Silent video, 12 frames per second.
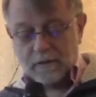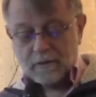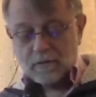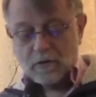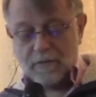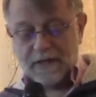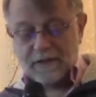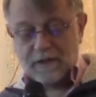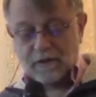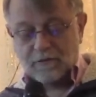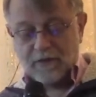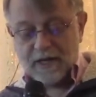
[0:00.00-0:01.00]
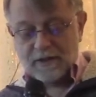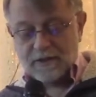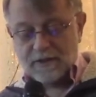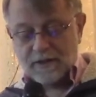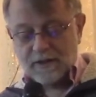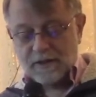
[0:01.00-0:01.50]
romantic
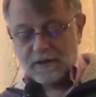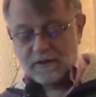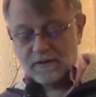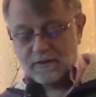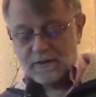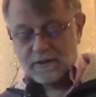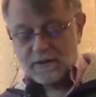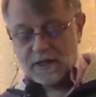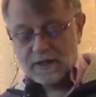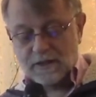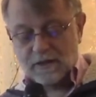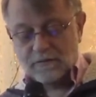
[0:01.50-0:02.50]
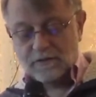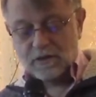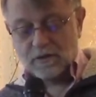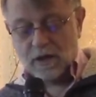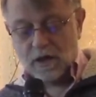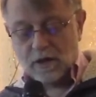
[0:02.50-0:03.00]
fantasy, sensitive
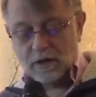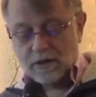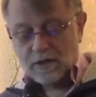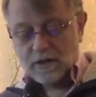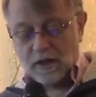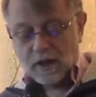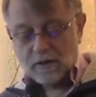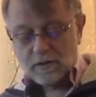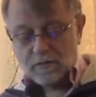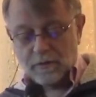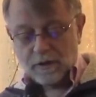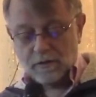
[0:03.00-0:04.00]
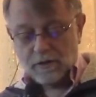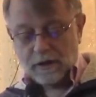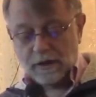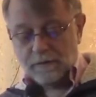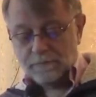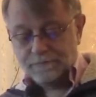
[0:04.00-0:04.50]
to art and
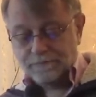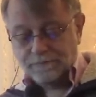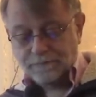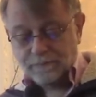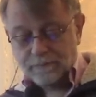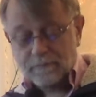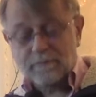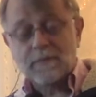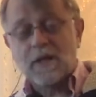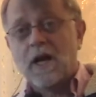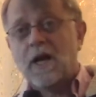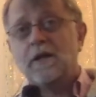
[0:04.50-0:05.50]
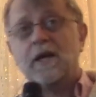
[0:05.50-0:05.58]
beauty. And